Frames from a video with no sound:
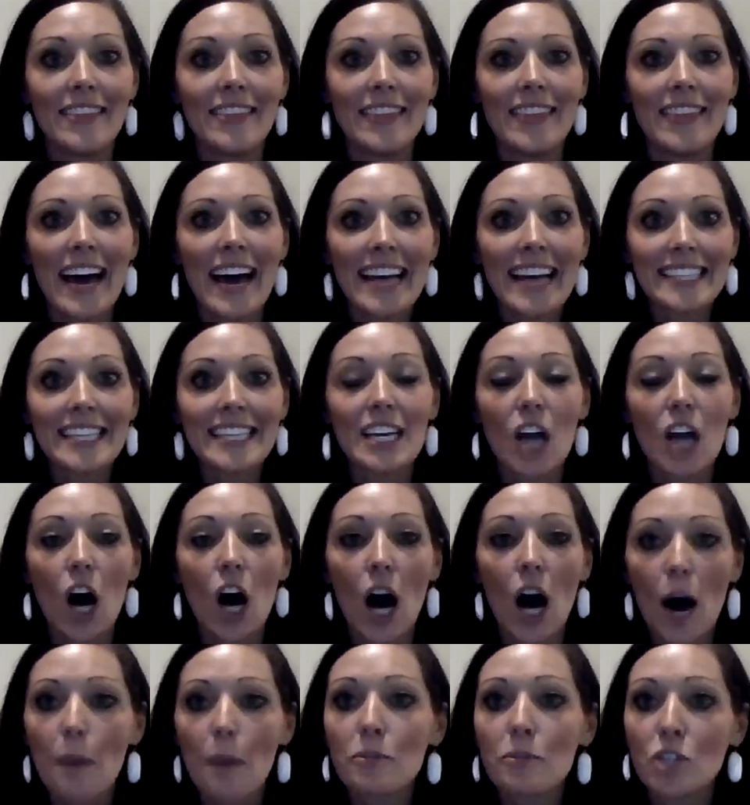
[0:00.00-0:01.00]
That's an
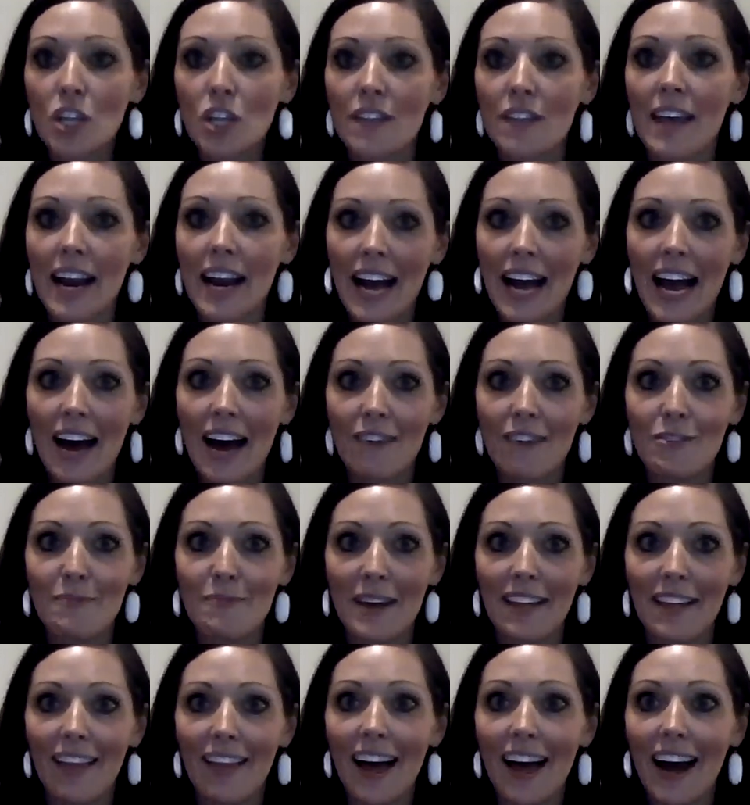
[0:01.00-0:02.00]
option that I have in
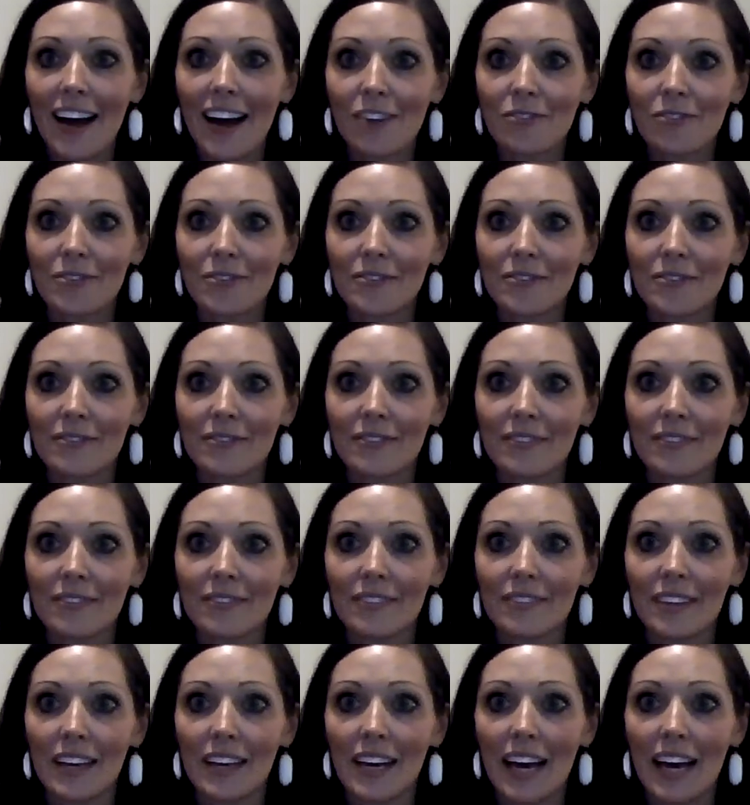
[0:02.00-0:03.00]
my life.
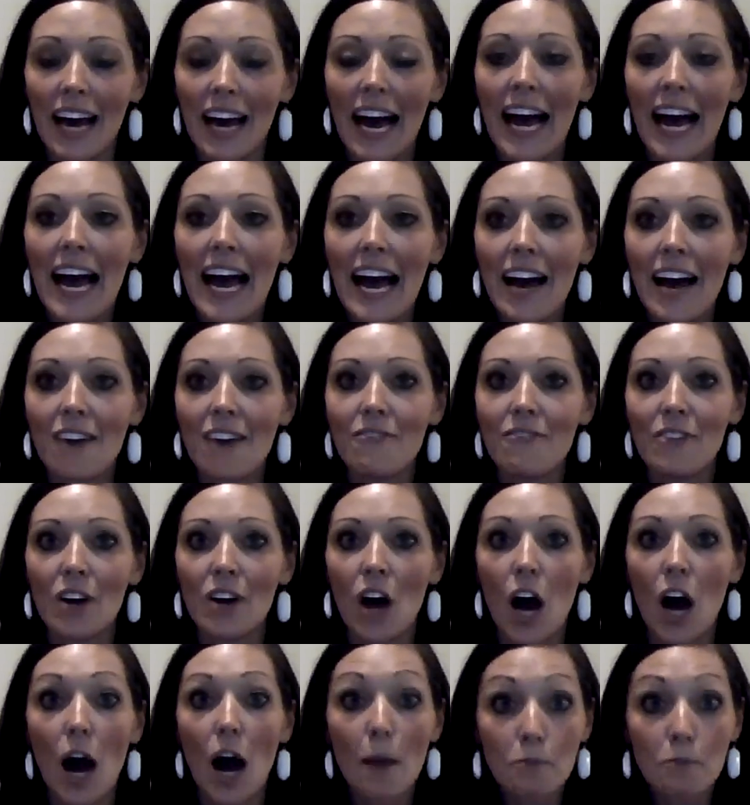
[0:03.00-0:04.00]
I have
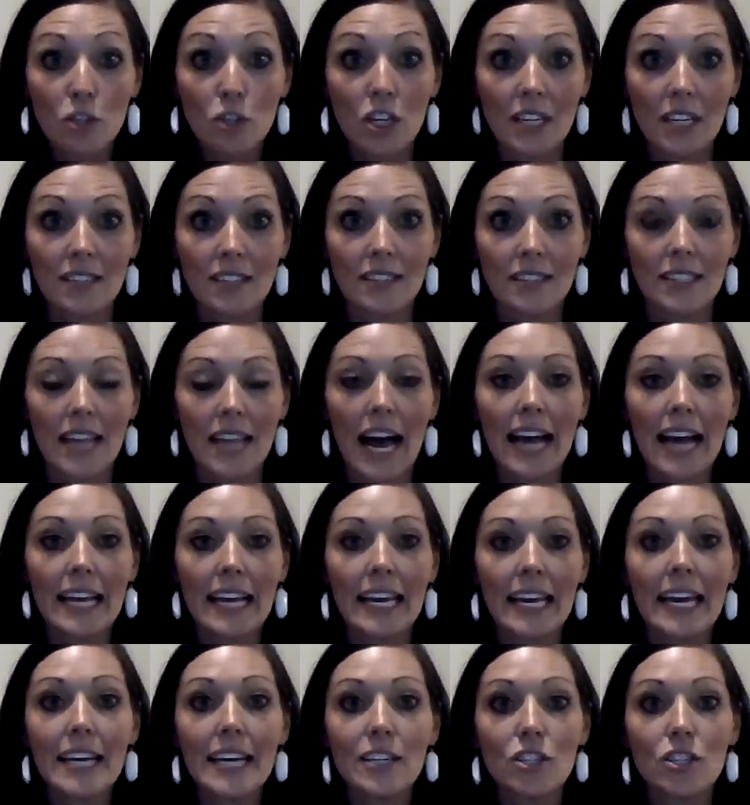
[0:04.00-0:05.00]
options. I
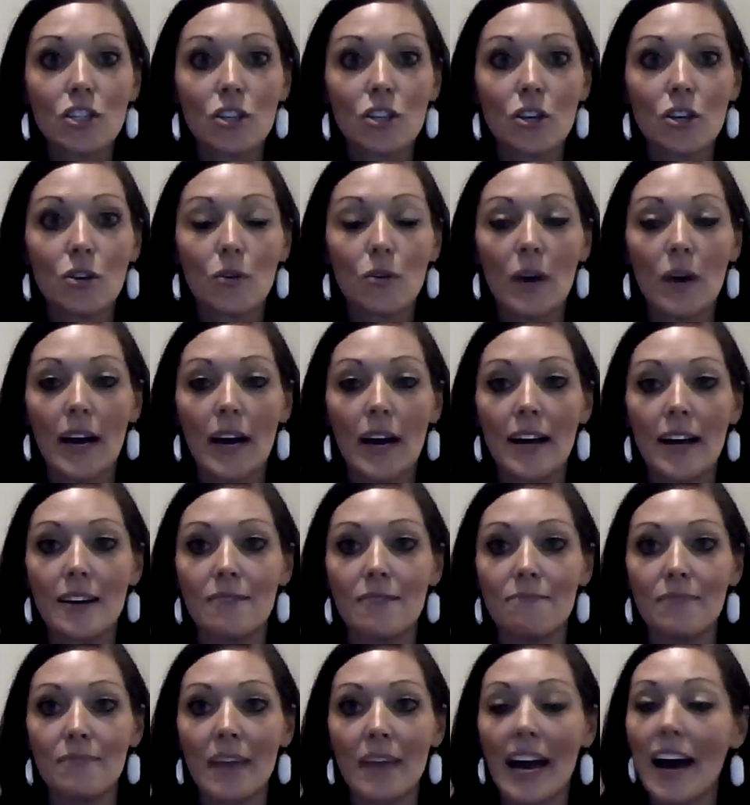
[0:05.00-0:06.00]
get to
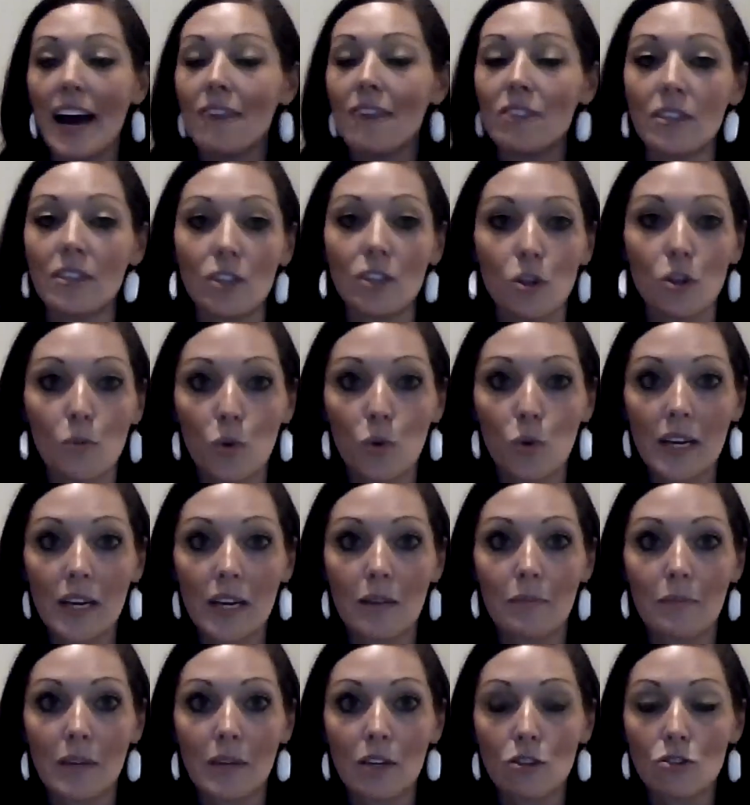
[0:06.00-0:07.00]
have a little boy
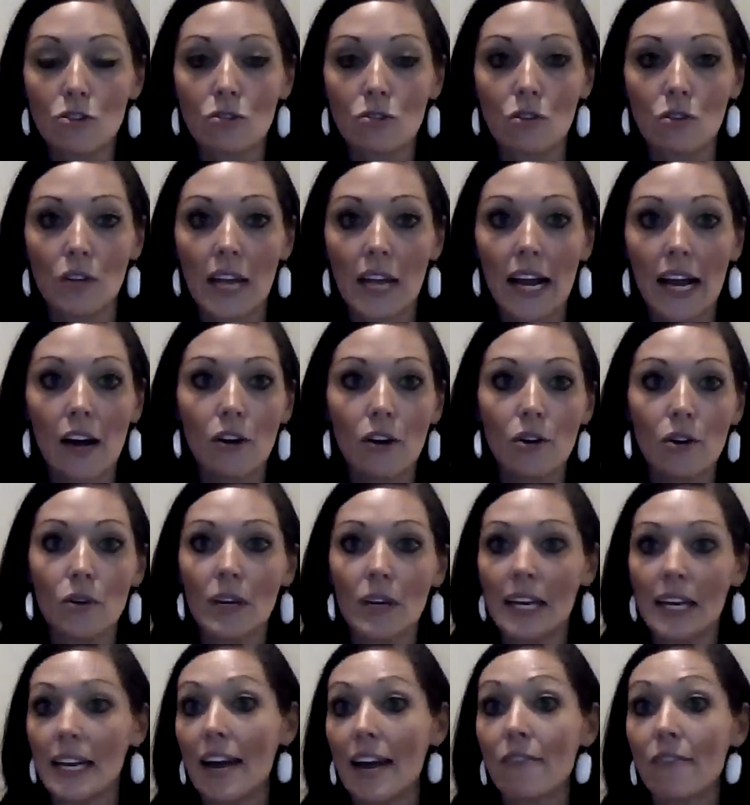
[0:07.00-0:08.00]
in middle school now who
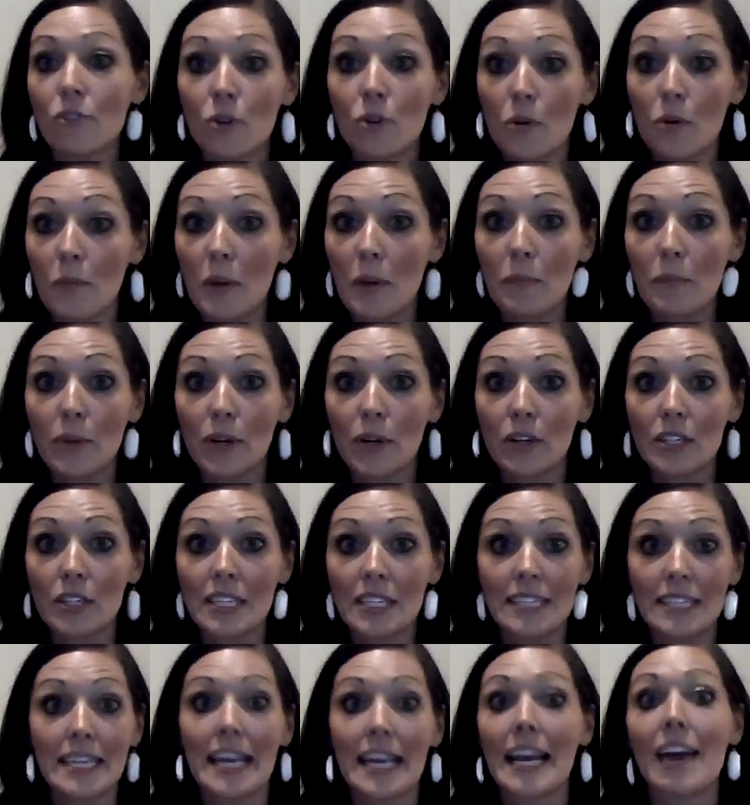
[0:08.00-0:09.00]
can never remember to
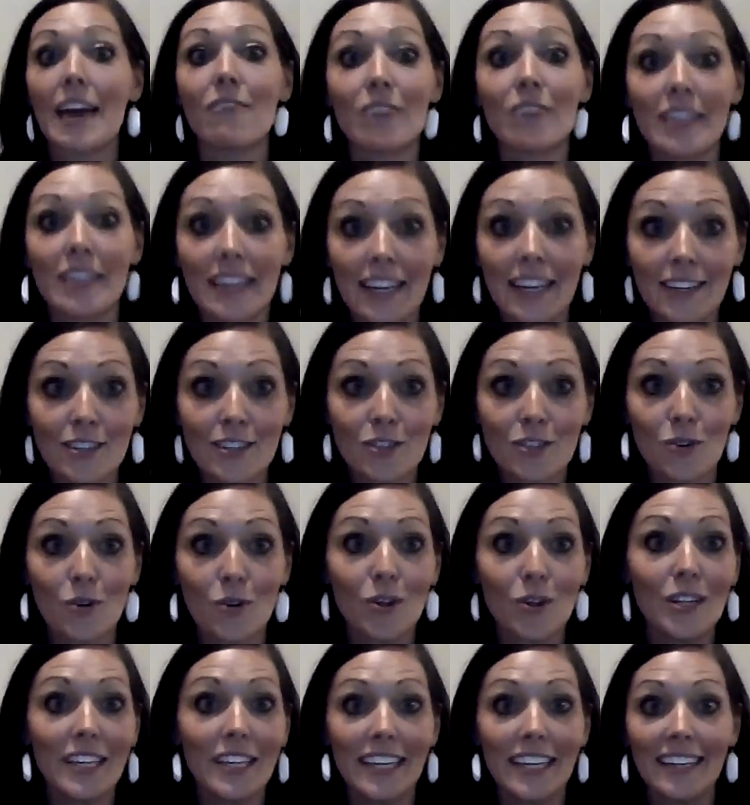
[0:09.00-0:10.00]
take everything to
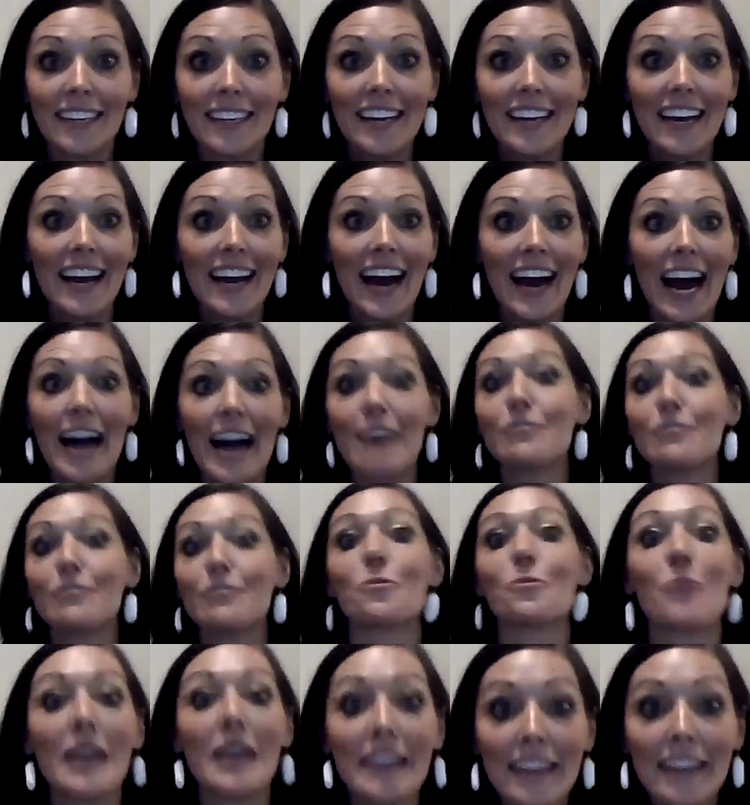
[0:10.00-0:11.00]
school, and I have to
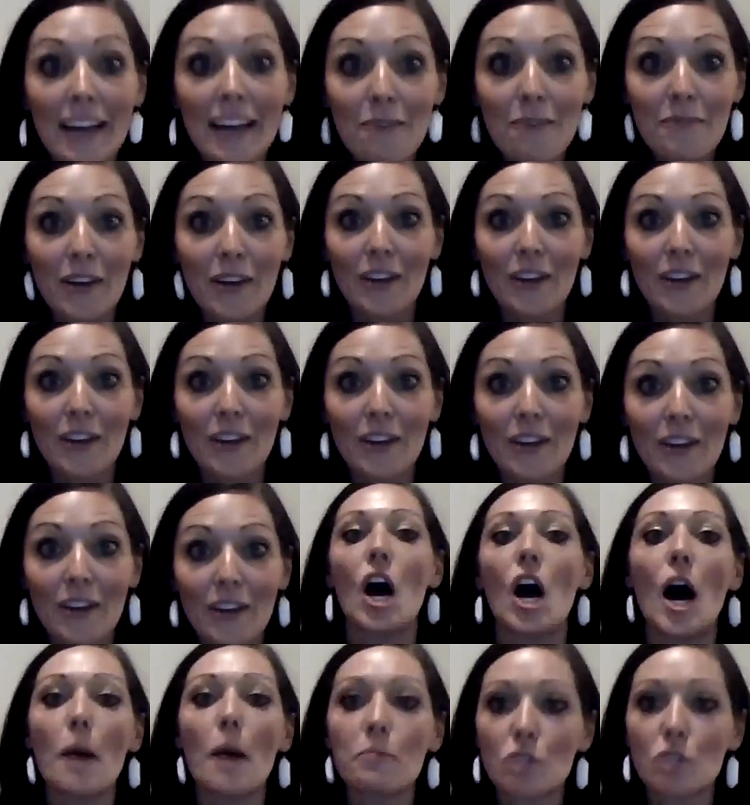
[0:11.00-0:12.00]
run it up there. That's an
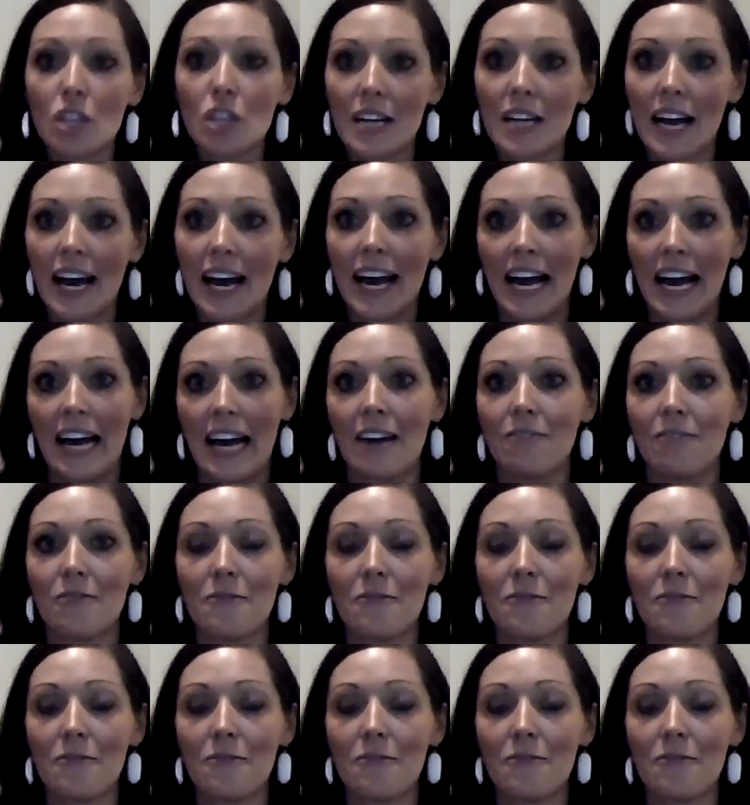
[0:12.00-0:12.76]
option I have.